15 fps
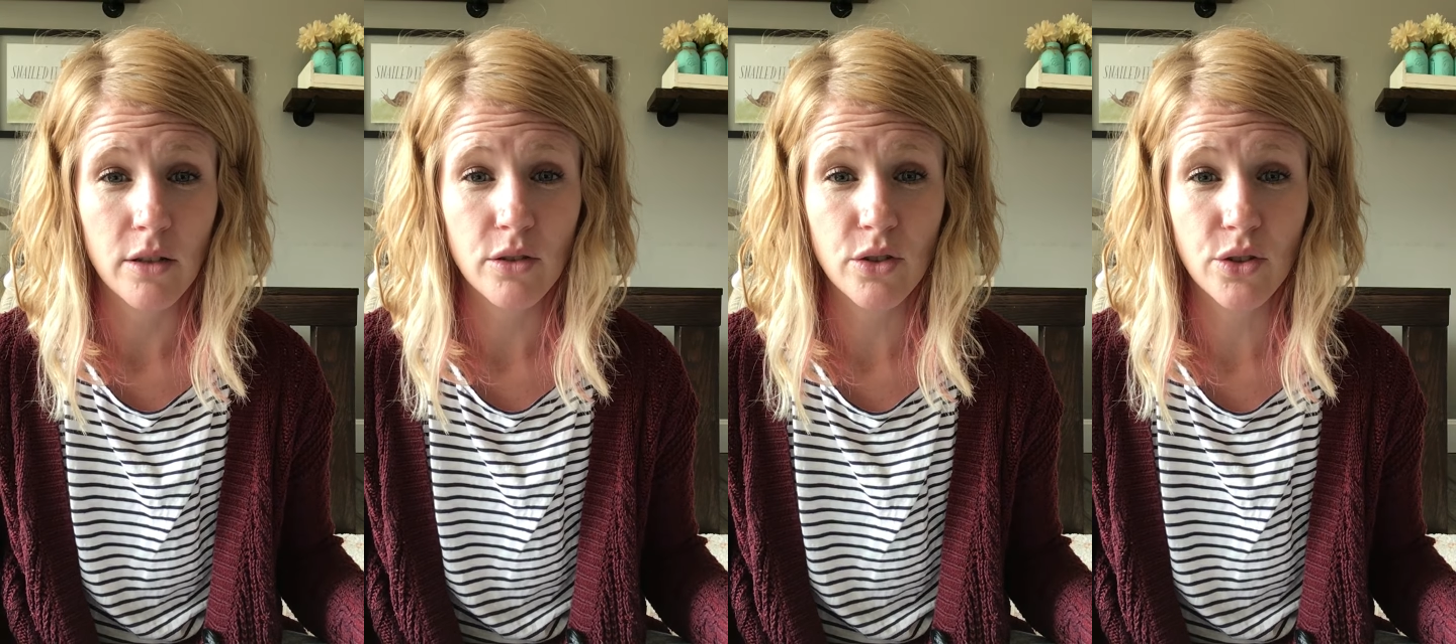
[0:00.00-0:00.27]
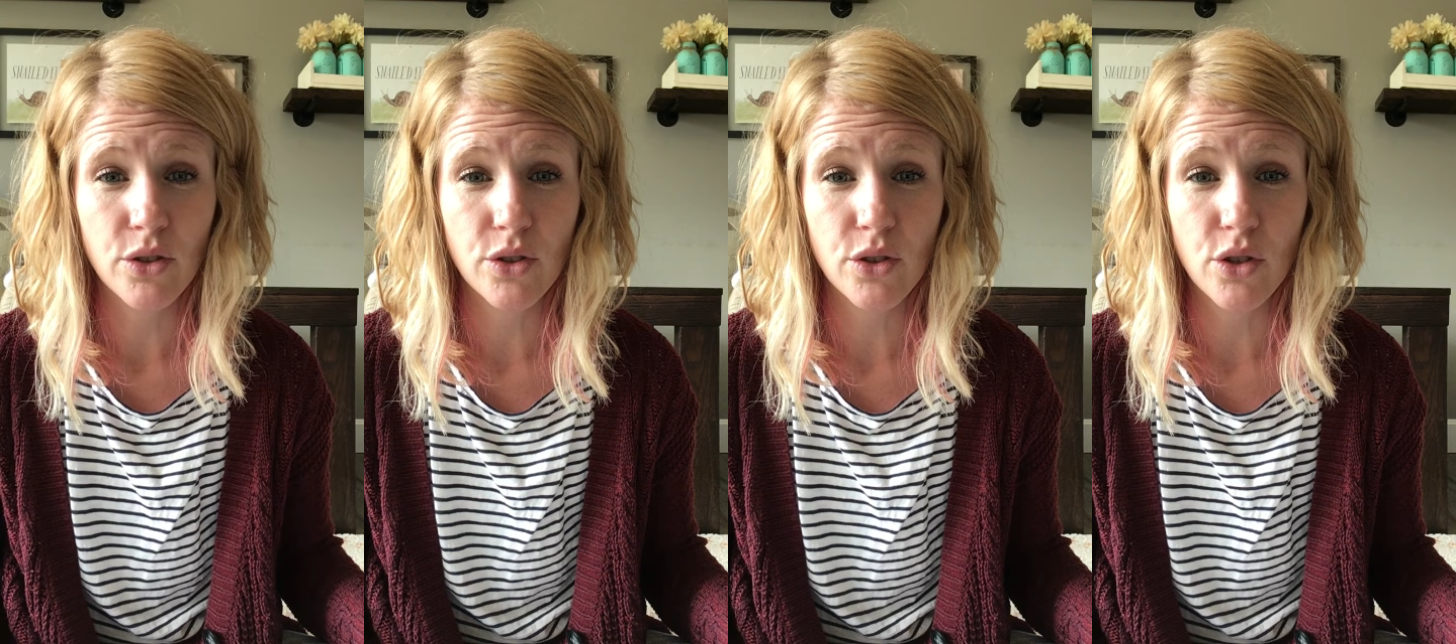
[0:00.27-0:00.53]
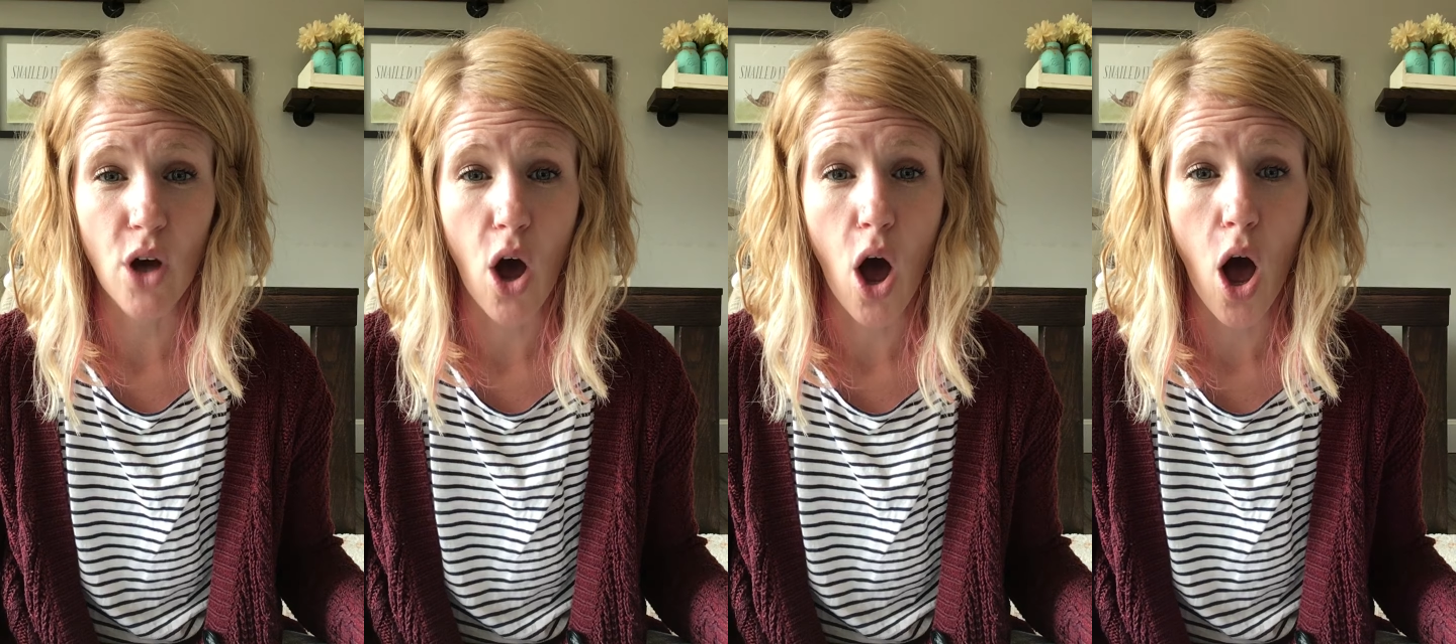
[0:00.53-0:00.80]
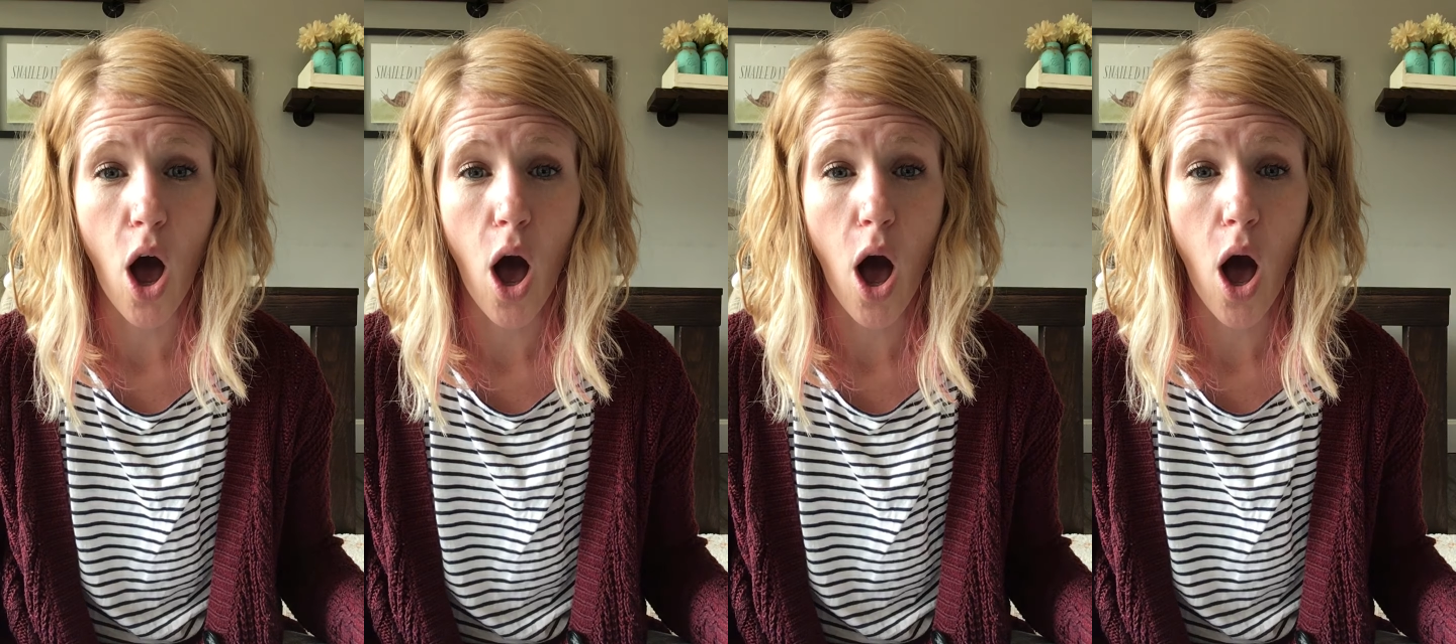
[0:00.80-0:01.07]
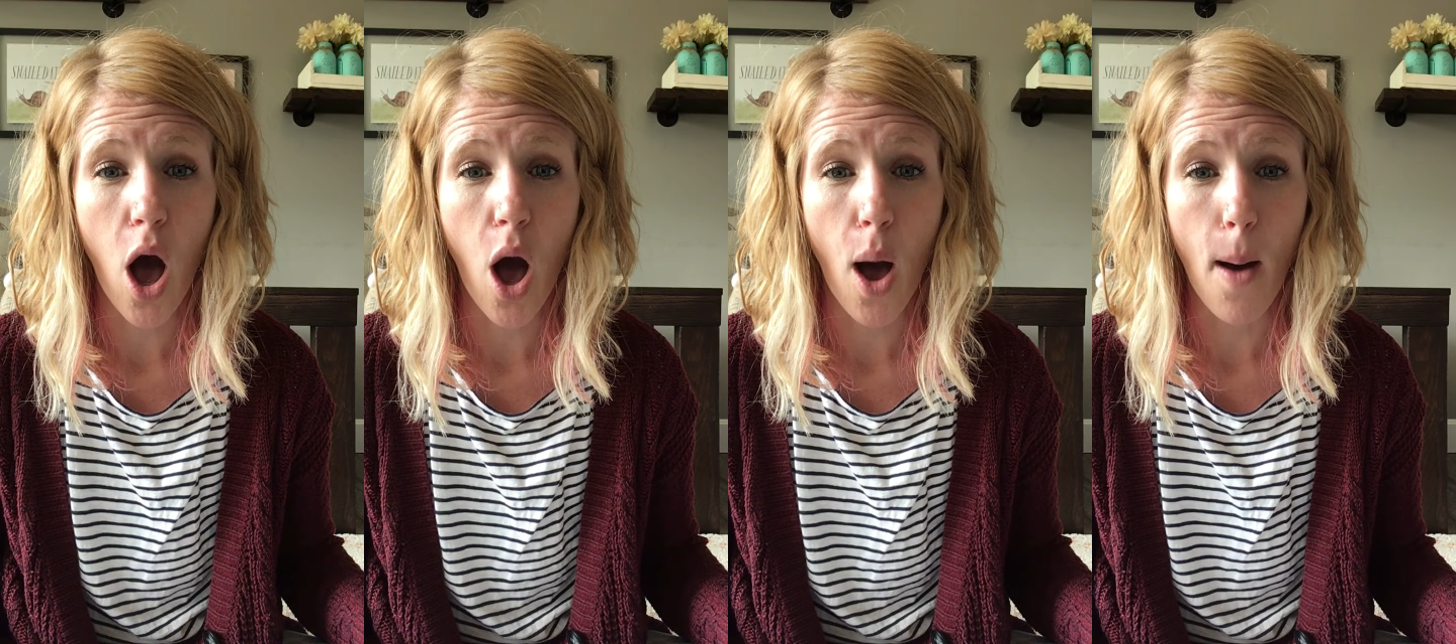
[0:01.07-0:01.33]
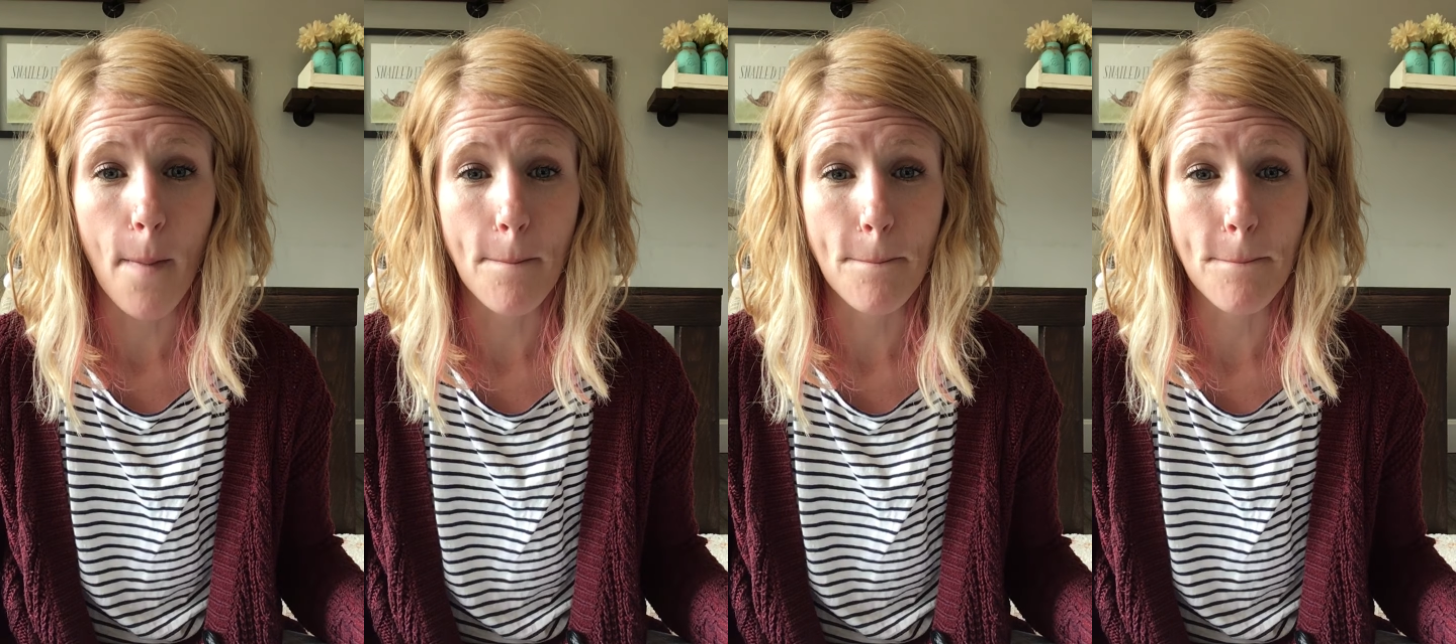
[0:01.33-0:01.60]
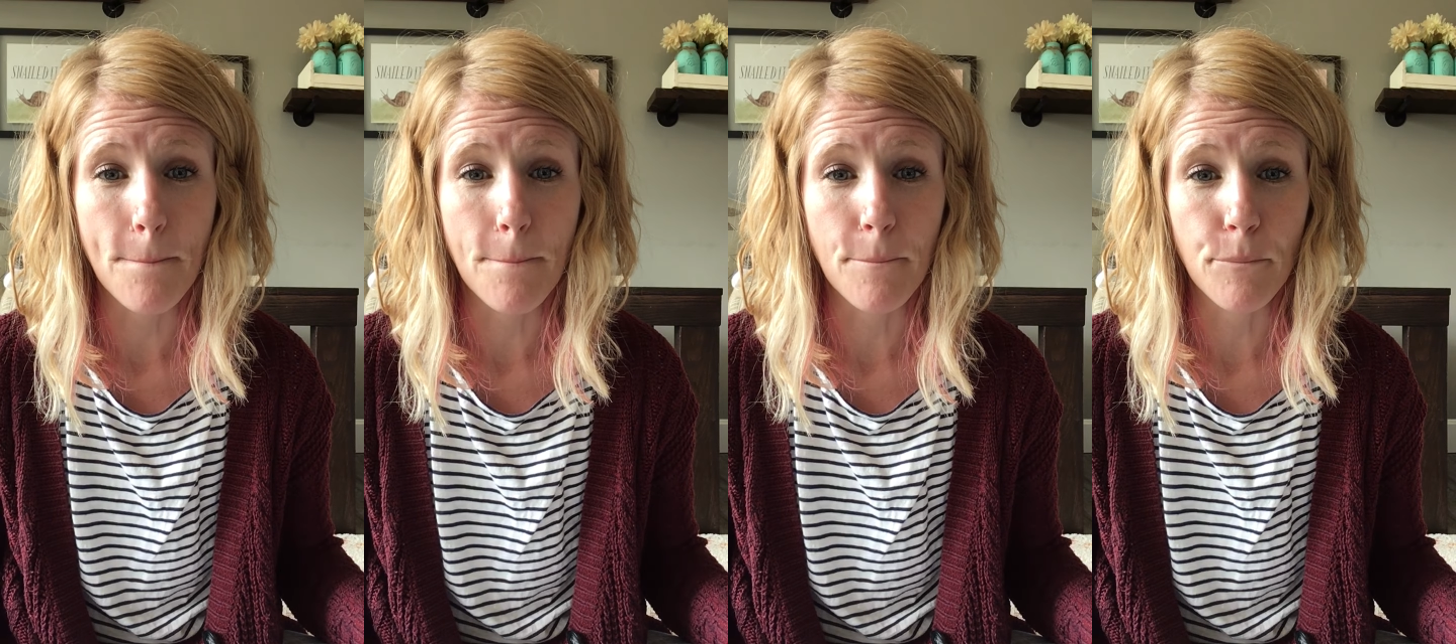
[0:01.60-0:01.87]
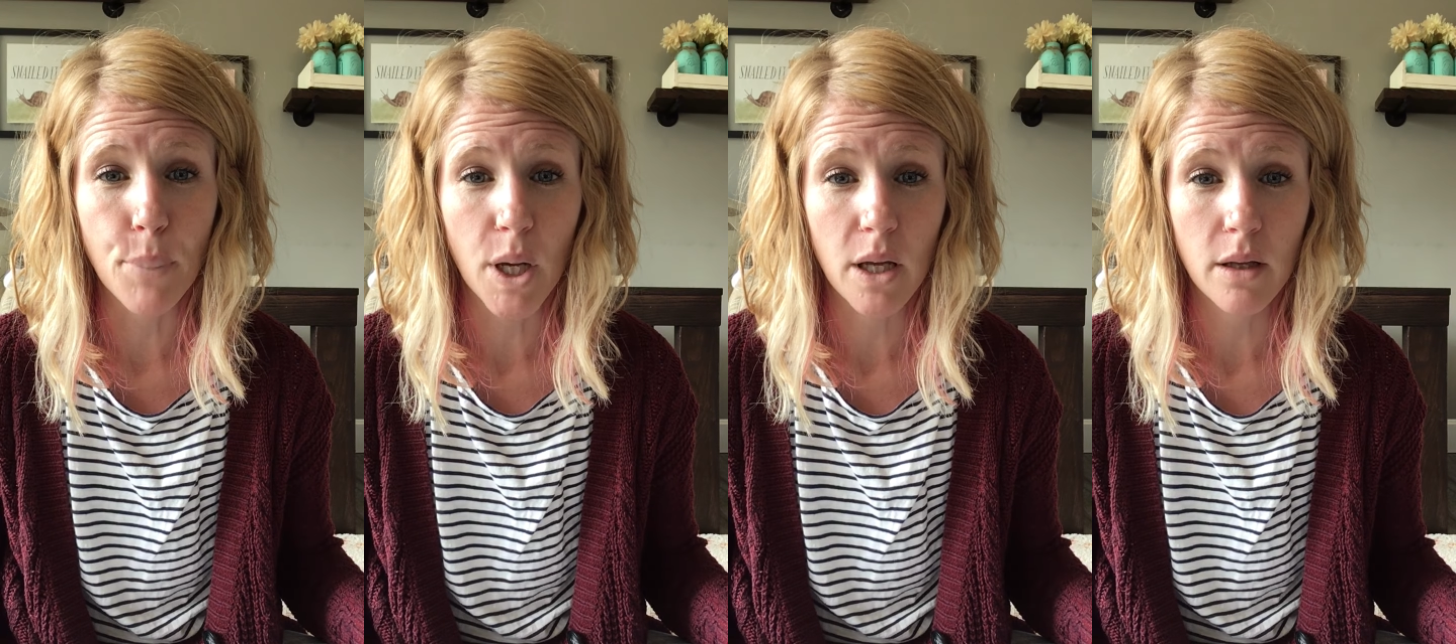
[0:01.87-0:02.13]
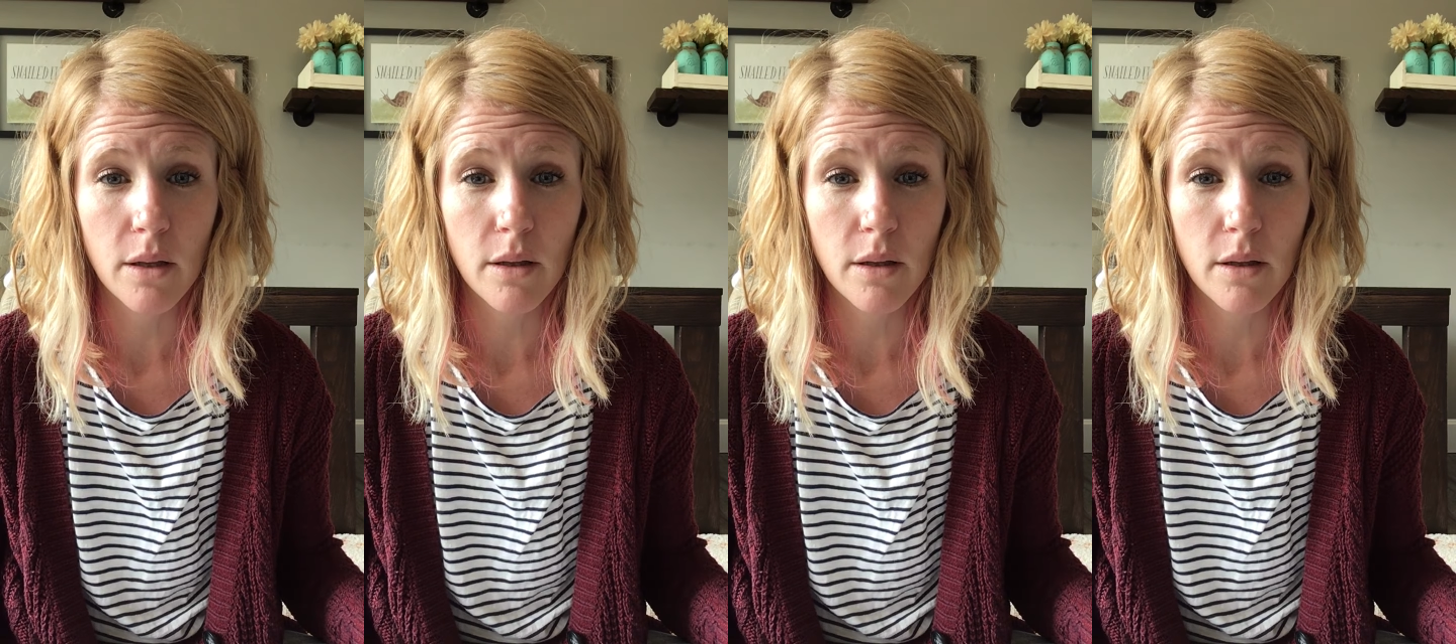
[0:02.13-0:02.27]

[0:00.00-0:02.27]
Stomp,